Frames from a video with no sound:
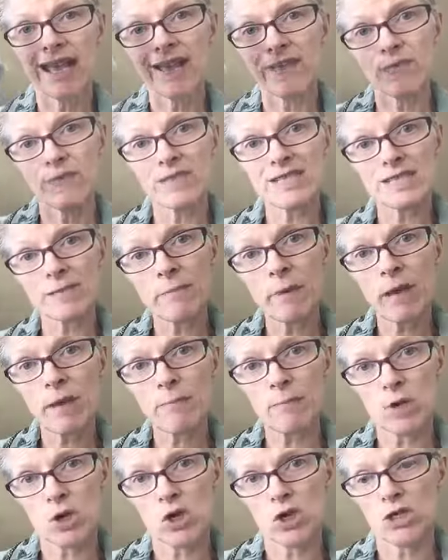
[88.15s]
It fits in my
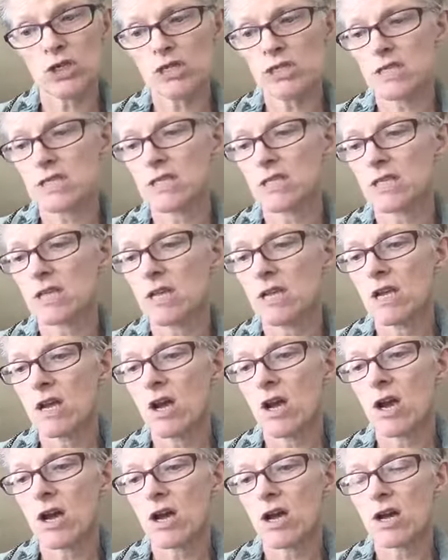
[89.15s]
purse
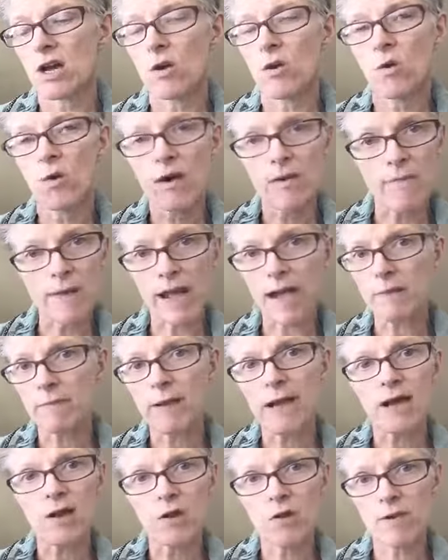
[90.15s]
or a
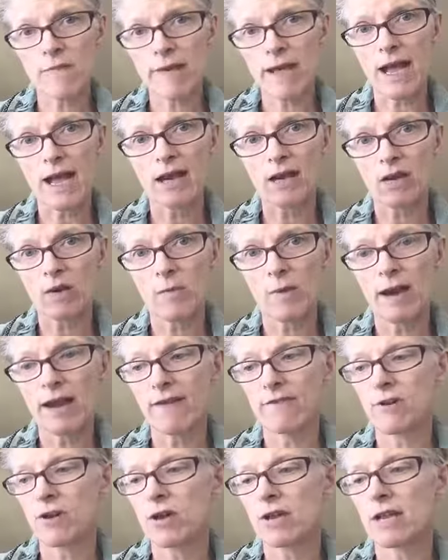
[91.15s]
backpack or a bag or
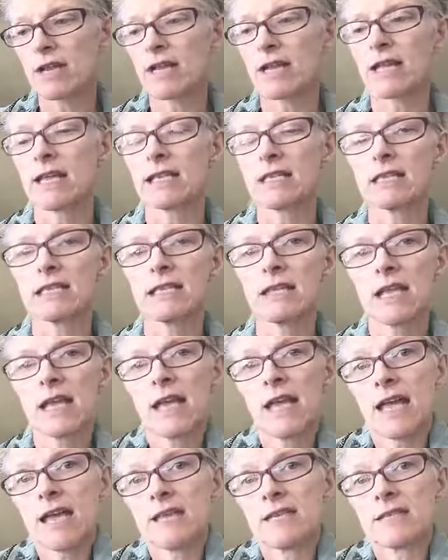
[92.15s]
whatever, and
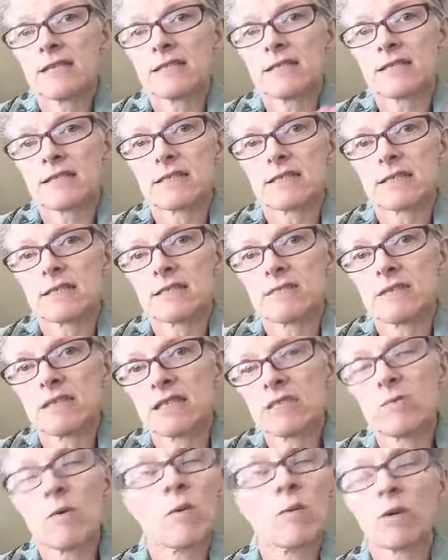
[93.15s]

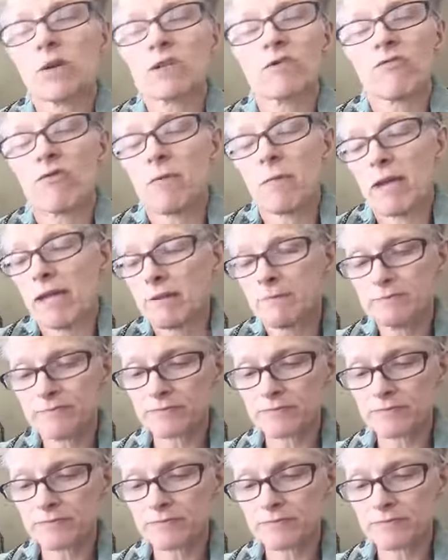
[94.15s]
it's what works for me.